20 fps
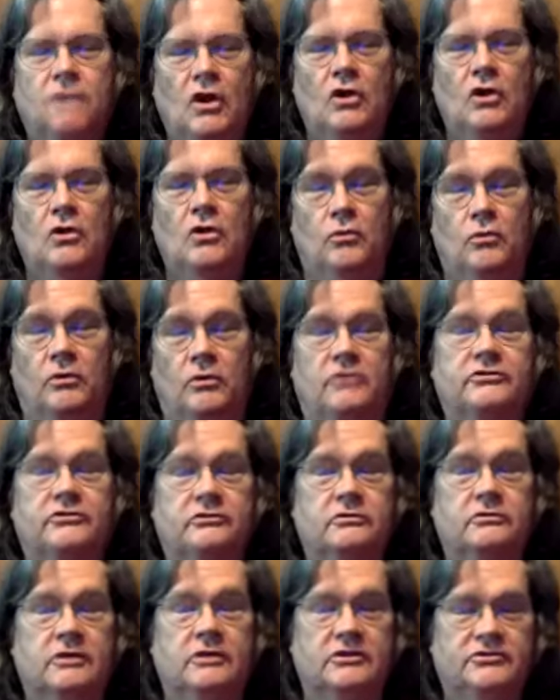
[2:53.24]
Well, it's
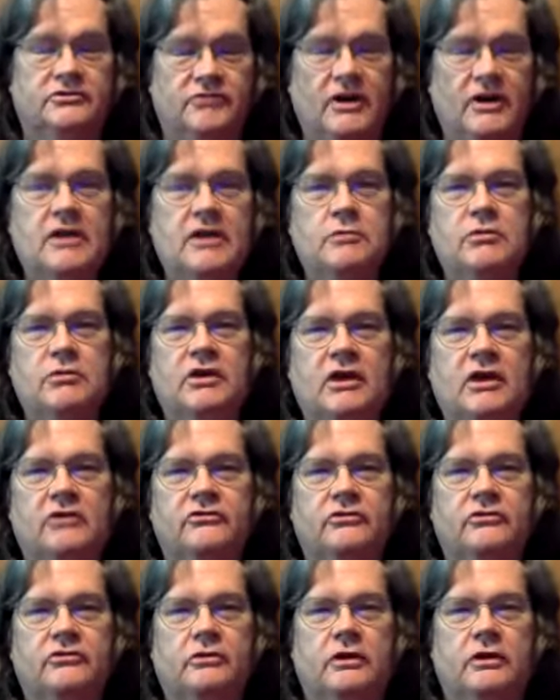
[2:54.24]
it's funny because there,
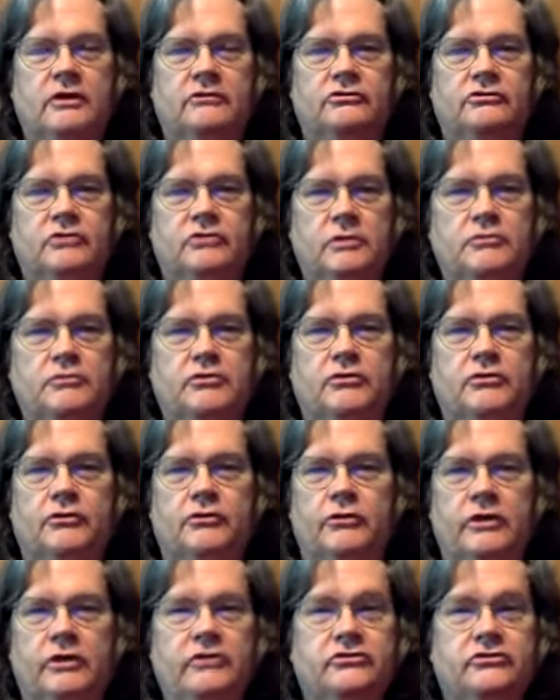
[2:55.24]
in Scripture there
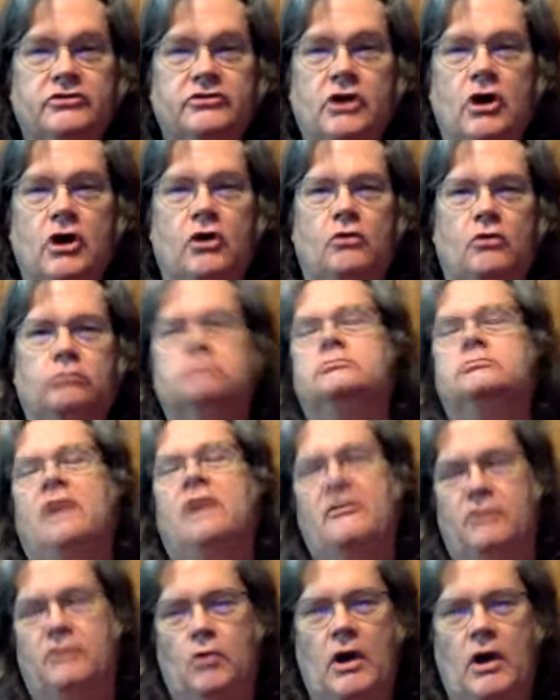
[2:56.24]
is no have a
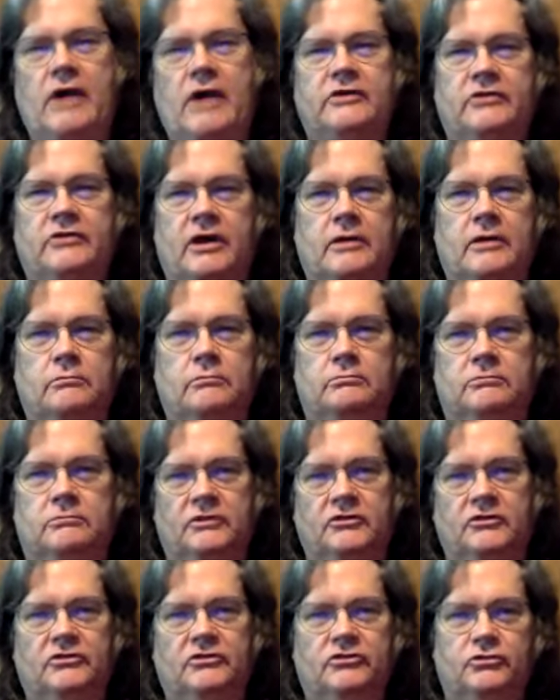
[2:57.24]
quiet time, and
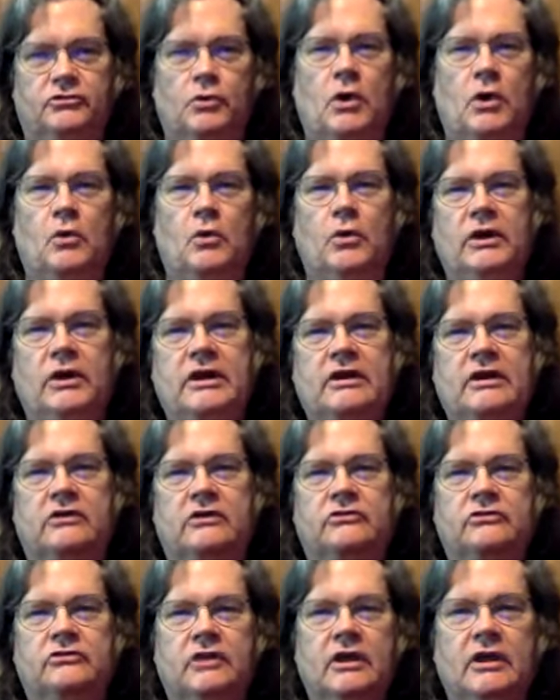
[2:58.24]
this is right. what one is.